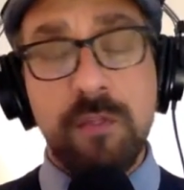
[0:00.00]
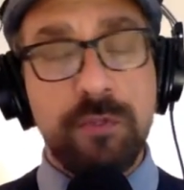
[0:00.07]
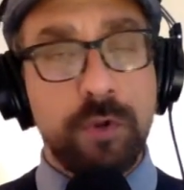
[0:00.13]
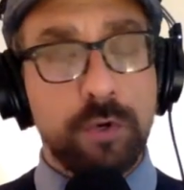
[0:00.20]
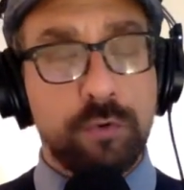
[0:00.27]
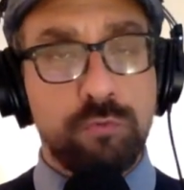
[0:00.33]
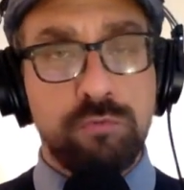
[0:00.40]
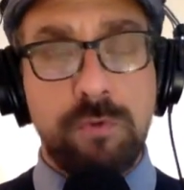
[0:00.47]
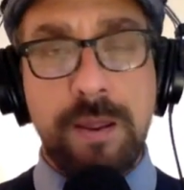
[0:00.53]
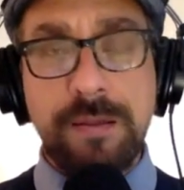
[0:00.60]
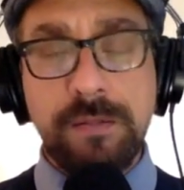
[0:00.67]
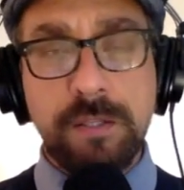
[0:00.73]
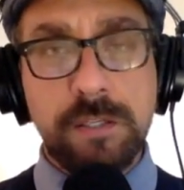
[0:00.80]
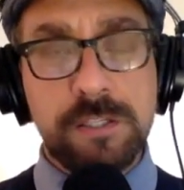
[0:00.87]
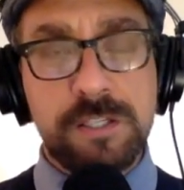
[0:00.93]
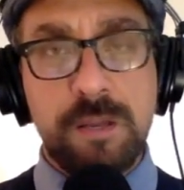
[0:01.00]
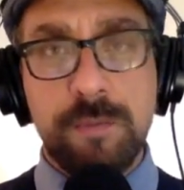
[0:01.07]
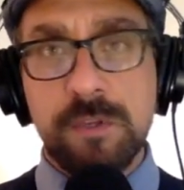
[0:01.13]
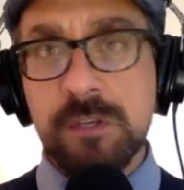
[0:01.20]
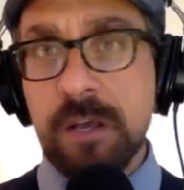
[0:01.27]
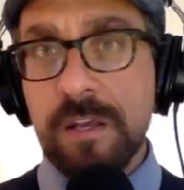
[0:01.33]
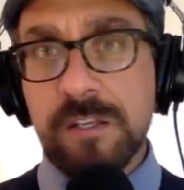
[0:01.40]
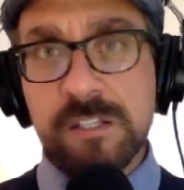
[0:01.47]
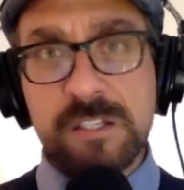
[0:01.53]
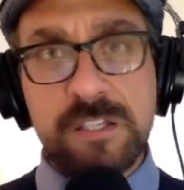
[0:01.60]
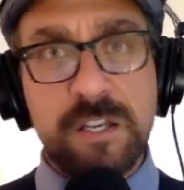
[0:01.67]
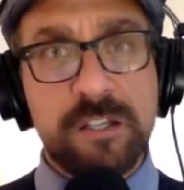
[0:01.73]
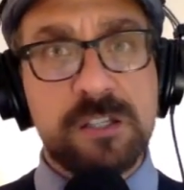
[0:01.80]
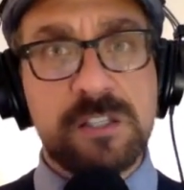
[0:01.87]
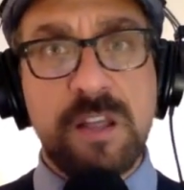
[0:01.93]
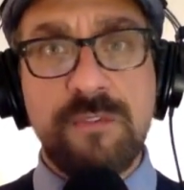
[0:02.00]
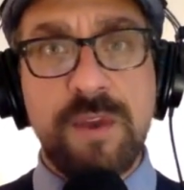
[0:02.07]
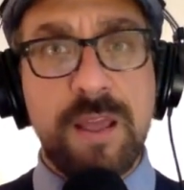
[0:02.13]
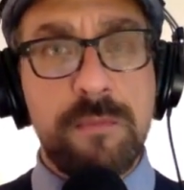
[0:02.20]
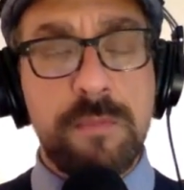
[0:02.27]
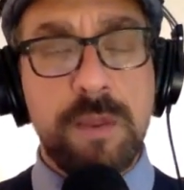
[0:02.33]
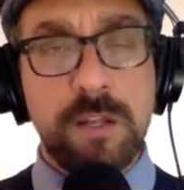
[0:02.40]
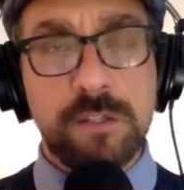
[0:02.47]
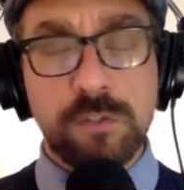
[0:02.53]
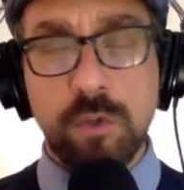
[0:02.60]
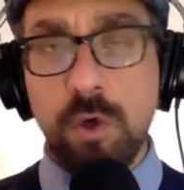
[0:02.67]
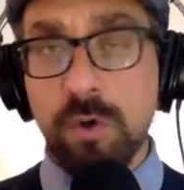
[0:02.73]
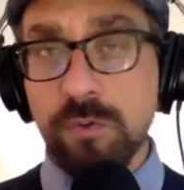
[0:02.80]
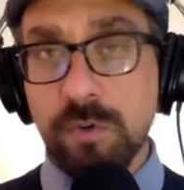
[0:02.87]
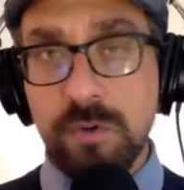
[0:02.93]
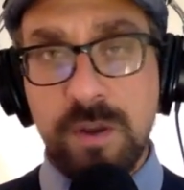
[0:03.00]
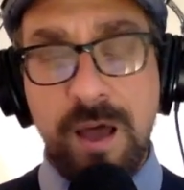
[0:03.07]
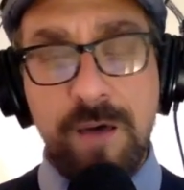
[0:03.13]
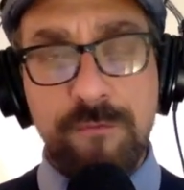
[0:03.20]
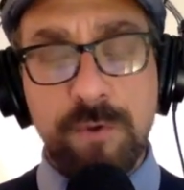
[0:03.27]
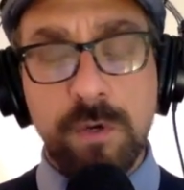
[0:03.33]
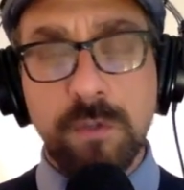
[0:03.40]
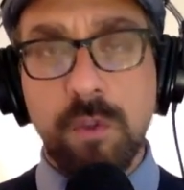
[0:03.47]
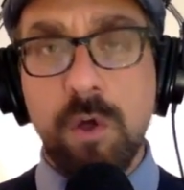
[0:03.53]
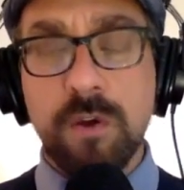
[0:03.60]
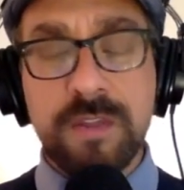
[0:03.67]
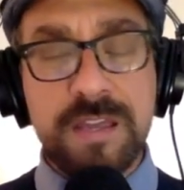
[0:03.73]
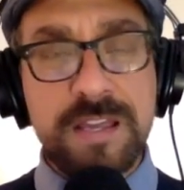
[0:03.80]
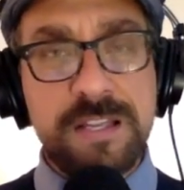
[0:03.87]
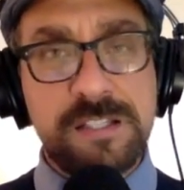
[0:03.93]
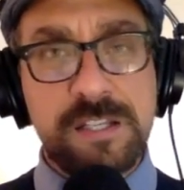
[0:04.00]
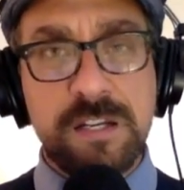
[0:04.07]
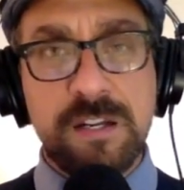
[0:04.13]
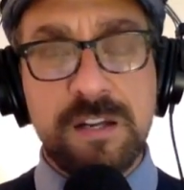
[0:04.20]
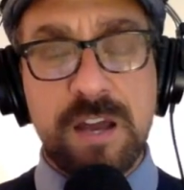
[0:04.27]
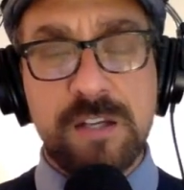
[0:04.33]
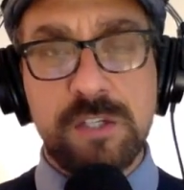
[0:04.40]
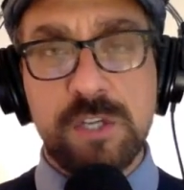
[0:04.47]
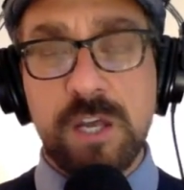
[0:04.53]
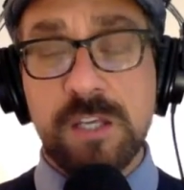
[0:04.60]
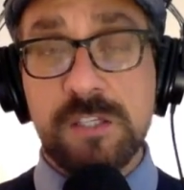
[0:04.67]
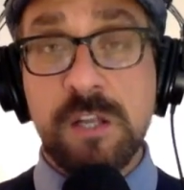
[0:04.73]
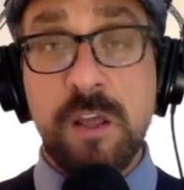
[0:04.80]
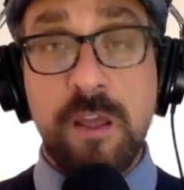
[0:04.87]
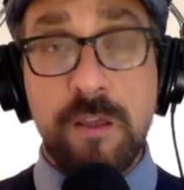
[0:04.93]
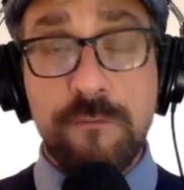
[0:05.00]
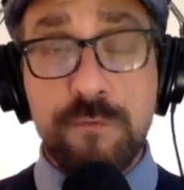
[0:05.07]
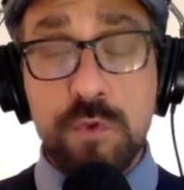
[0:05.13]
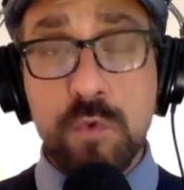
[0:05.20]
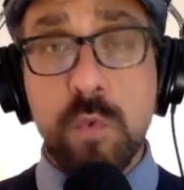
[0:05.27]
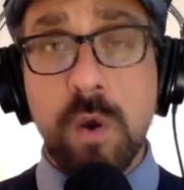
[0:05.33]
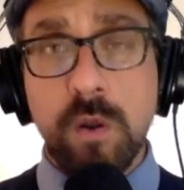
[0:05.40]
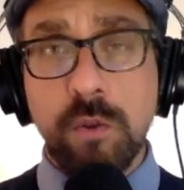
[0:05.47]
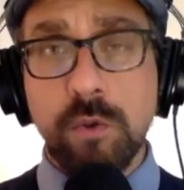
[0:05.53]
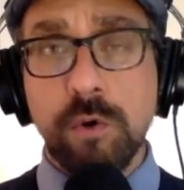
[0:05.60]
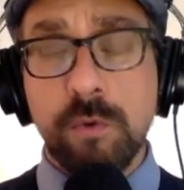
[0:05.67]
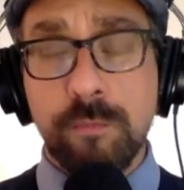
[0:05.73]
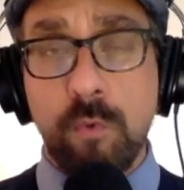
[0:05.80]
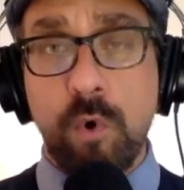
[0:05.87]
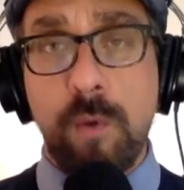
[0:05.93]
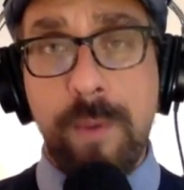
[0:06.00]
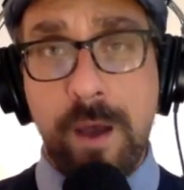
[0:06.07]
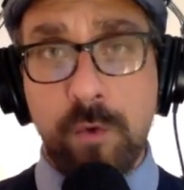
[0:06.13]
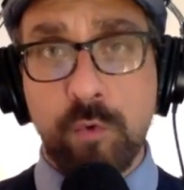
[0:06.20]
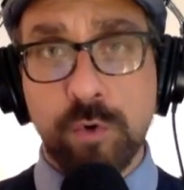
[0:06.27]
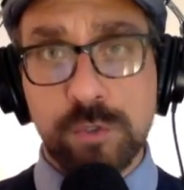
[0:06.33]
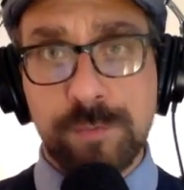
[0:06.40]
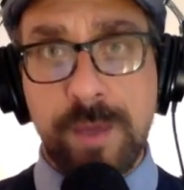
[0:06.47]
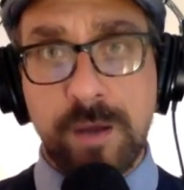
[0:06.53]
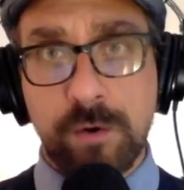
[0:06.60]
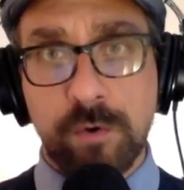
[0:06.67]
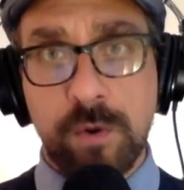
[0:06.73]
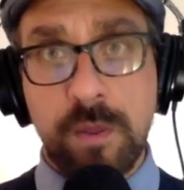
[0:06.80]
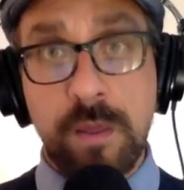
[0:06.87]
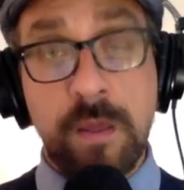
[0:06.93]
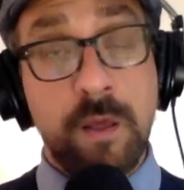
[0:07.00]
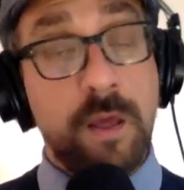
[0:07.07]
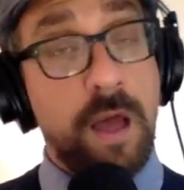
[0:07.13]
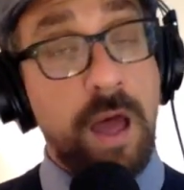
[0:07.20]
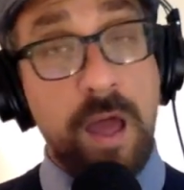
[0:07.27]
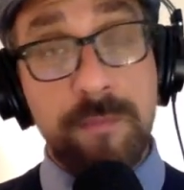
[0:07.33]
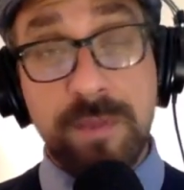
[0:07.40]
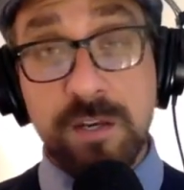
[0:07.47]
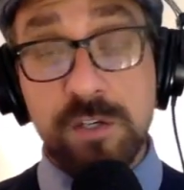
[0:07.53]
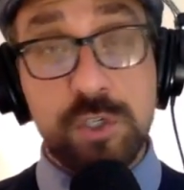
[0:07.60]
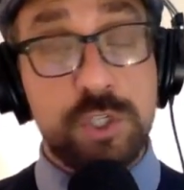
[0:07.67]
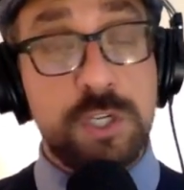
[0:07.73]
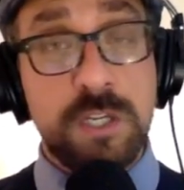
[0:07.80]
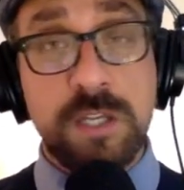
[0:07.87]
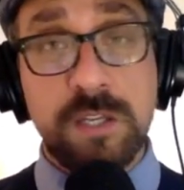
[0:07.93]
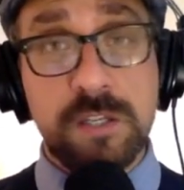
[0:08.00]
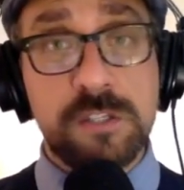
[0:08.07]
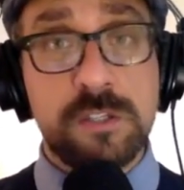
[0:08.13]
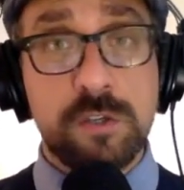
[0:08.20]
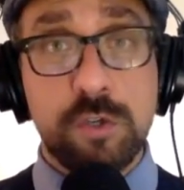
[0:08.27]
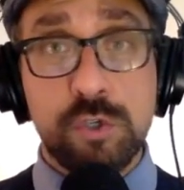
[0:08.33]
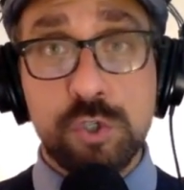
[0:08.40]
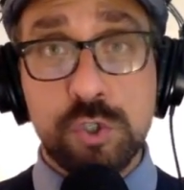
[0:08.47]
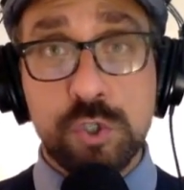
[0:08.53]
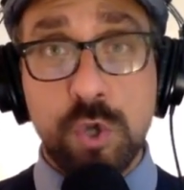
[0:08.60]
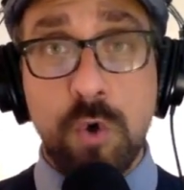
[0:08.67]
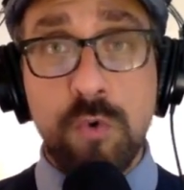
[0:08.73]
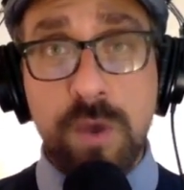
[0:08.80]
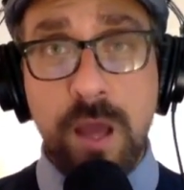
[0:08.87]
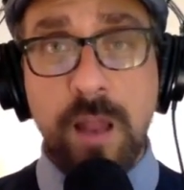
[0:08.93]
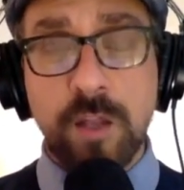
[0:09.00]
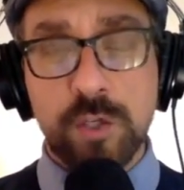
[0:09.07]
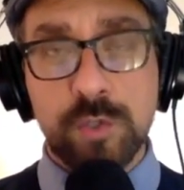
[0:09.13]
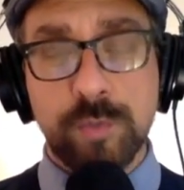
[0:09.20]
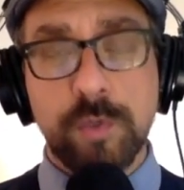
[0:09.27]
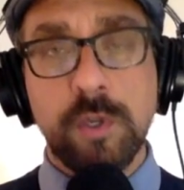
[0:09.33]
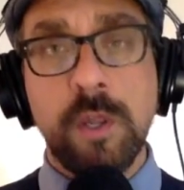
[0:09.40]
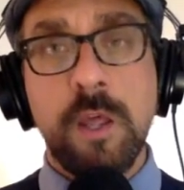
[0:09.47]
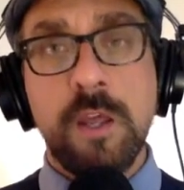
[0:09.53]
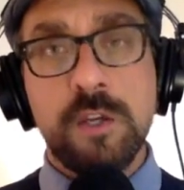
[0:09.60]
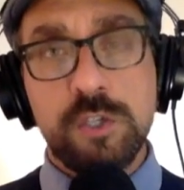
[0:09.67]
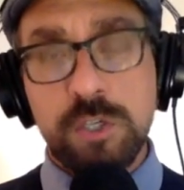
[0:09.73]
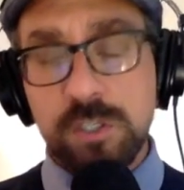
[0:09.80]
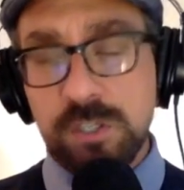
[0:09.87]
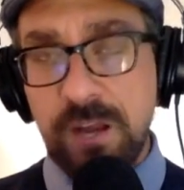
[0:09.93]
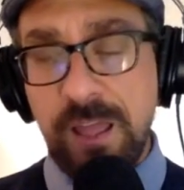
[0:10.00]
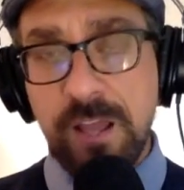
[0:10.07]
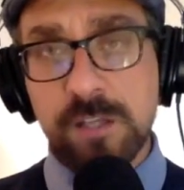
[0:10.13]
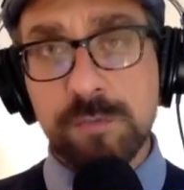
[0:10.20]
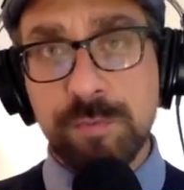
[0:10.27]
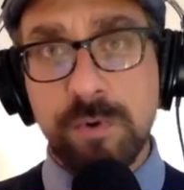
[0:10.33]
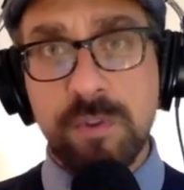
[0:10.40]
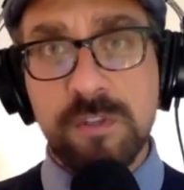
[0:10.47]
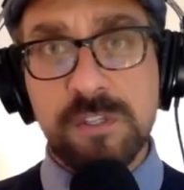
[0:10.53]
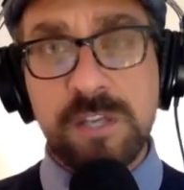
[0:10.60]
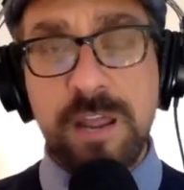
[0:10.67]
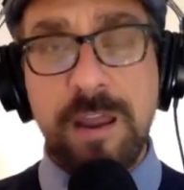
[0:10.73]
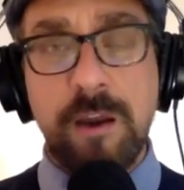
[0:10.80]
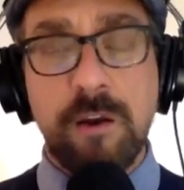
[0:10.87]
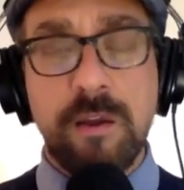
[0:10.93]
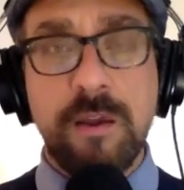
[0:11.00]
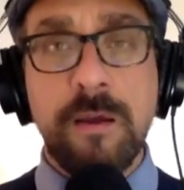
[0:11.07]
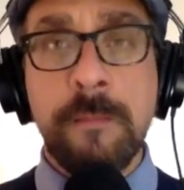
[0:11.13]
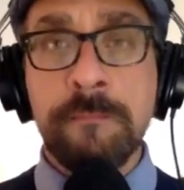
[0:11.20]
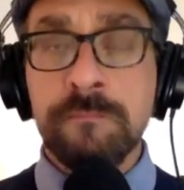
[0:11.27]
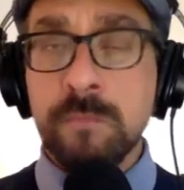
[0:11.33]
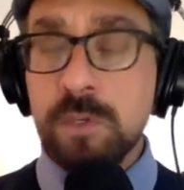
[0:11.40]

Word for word: They're great little snippets, 6, 7, 8 minutes long. They're not very long, easy to digest. If you want to learn more about horse pedigree, I mean, she is so knowledgeable. She's an expert in this area.